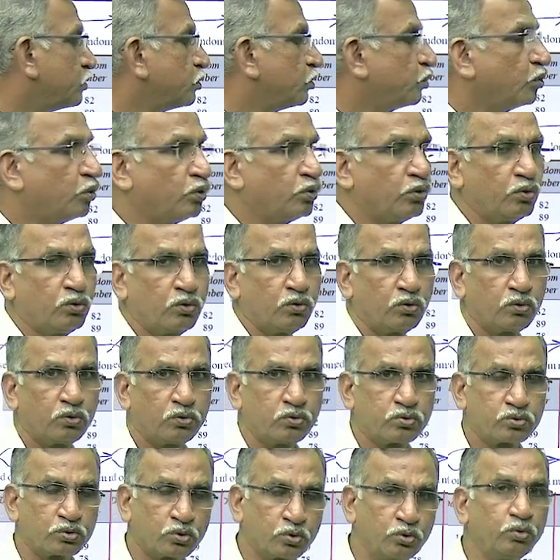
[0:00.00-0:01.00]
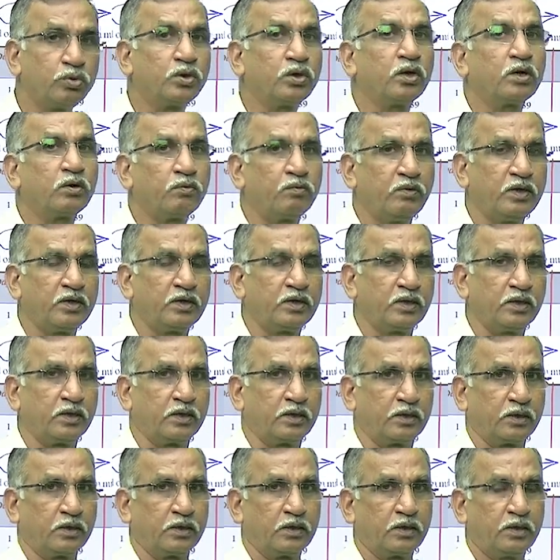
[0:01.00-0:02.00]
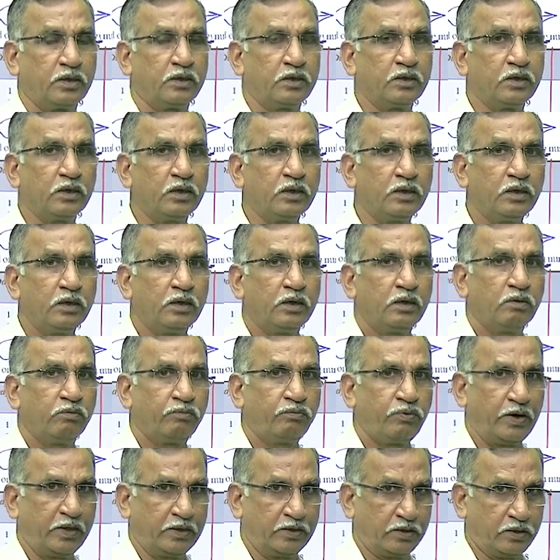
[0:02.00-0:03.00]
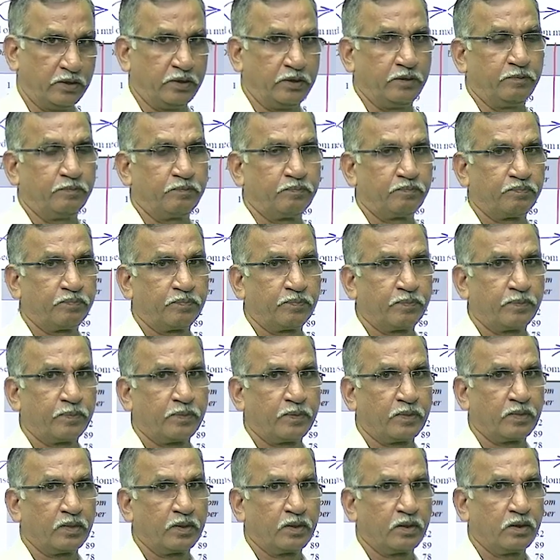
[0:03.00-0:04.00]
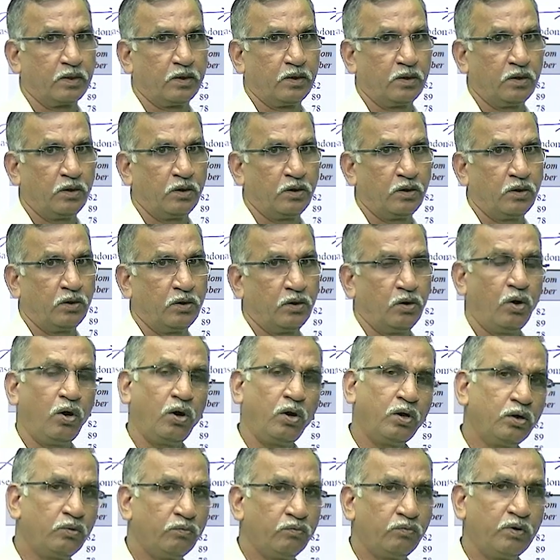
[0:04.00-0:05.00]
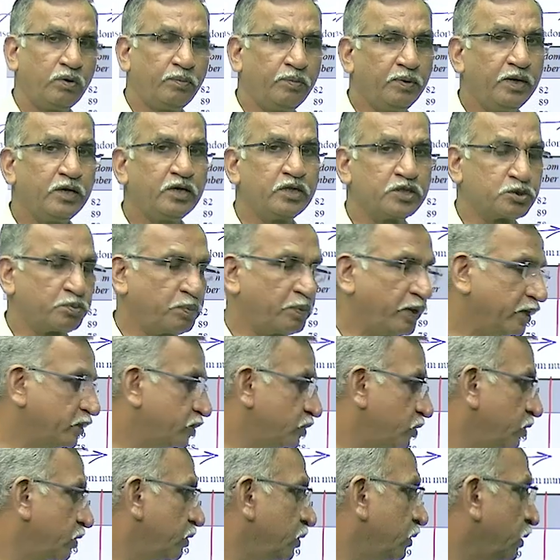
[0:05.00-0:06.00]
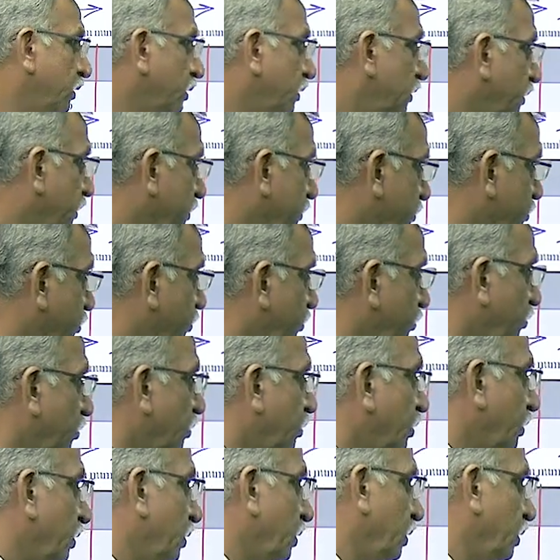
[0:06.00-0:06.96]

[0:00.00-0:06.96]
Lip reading: no scooter waiting in the factory, all will be dispatched. So